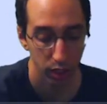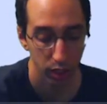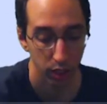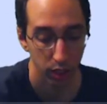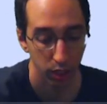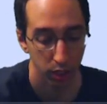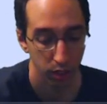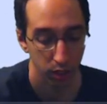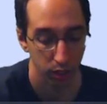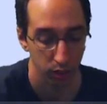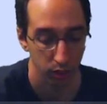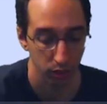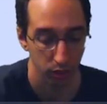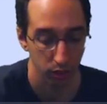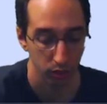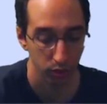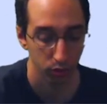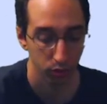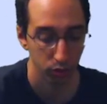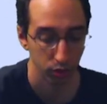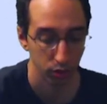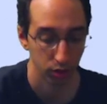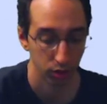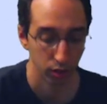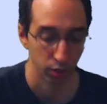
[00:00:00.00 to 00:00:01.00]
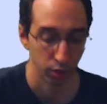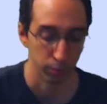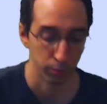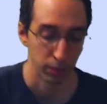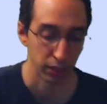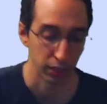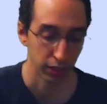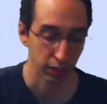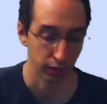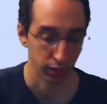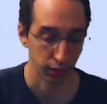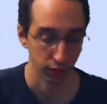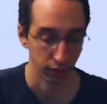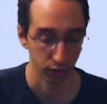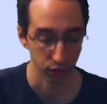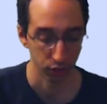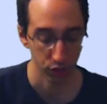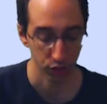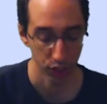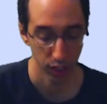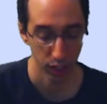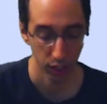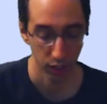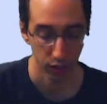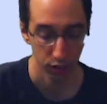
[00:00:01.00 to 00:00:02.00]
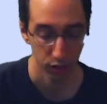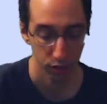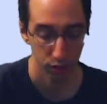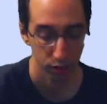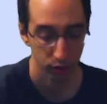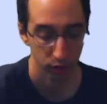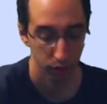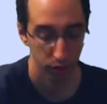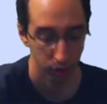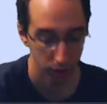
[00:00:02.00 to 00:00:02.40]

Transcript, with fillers: is making the exchange,